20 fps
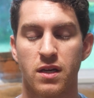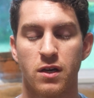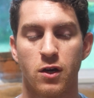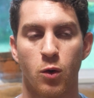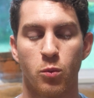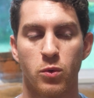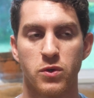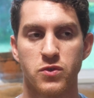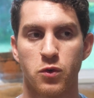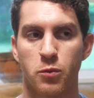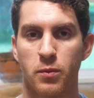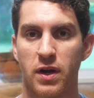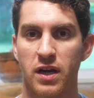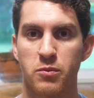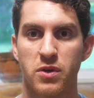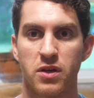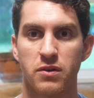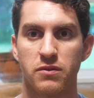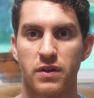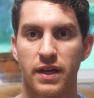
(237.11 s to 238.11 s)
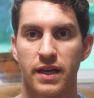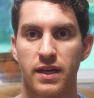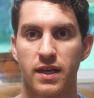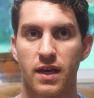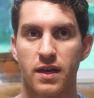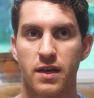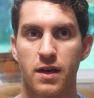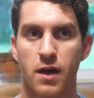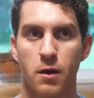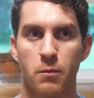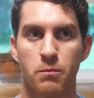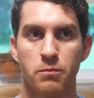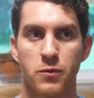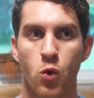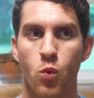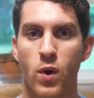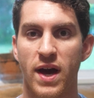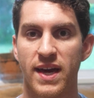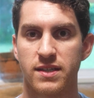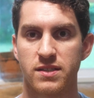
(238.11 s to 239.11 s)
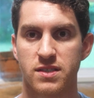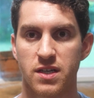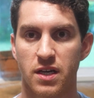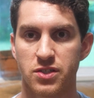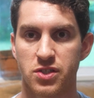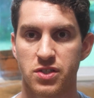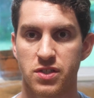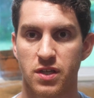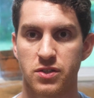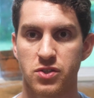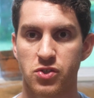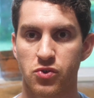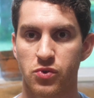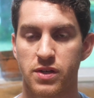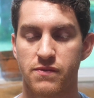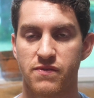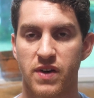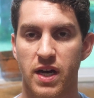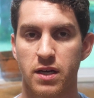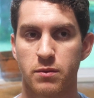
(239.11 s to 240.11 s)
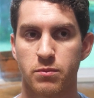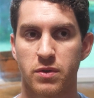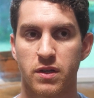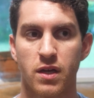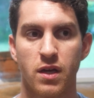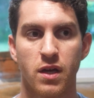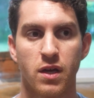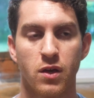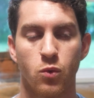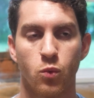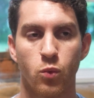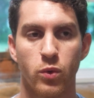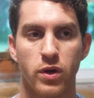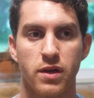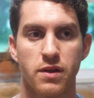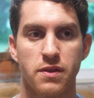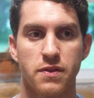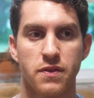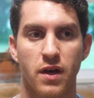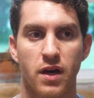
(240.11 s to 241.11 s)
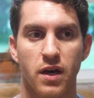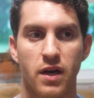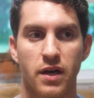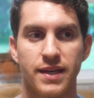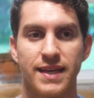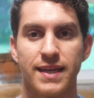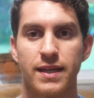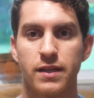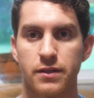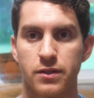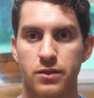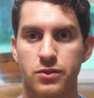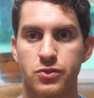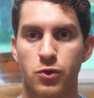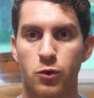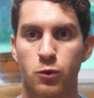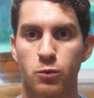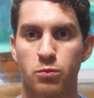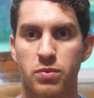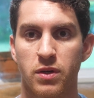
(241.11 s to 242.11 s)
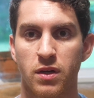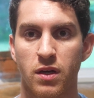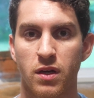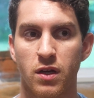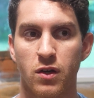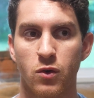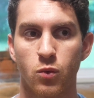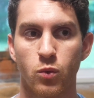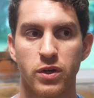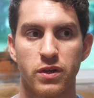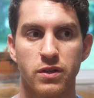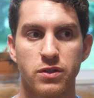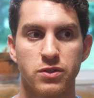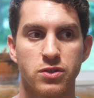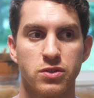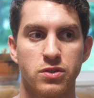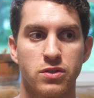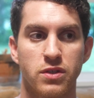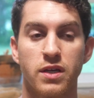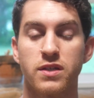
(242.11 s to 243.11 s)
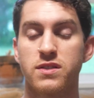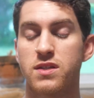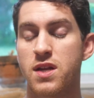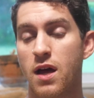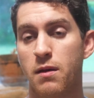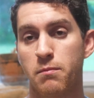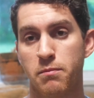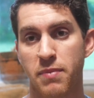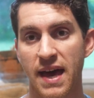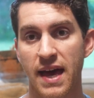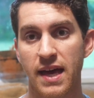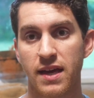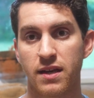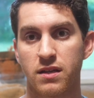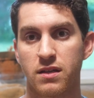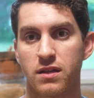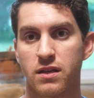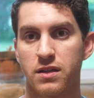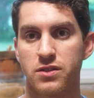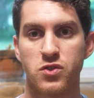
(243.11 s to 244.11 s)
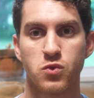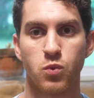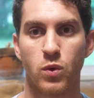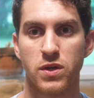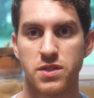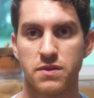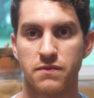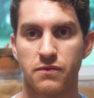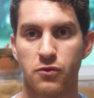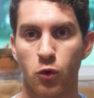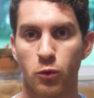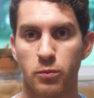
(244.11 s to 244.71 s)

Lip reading: almost reminded me of like a Hawaiian Touch sunscreen vibe with heliotrope, which it's not bad, it just wasn't for